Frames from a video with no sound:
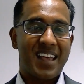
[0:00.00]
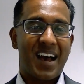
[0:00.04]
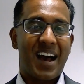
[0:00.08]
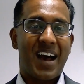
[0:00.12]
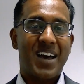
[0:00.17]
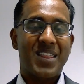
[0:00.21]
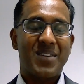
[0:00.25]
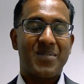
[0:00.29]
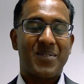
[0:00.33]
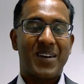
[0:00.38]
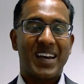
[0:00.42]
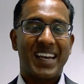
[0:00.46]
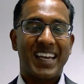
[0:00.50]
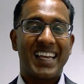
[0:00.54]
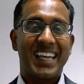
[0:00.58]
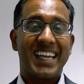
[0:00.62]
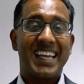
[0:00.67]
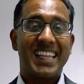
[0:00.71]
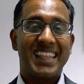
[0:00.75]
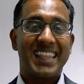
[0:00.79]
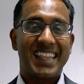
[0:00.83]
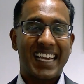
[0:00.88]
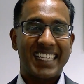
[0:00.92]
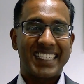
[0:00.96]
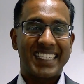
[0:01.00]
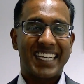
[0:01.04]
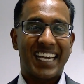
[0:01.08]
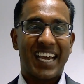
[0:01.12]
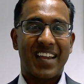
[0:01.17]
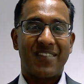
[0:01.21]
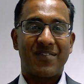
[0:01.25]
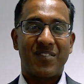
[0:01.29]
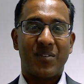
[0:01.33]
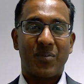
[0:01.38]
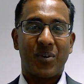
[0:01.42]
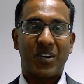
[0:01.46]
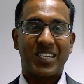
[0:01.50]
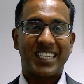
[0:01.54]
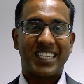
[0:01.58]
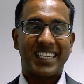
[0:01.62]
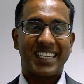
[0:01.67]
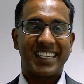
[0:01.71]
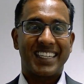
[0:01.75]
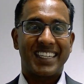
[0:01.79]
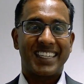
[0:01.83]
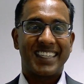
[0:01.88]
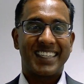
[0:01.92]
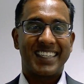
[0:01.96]
Either way, thanks again for
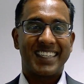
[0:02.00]
watching.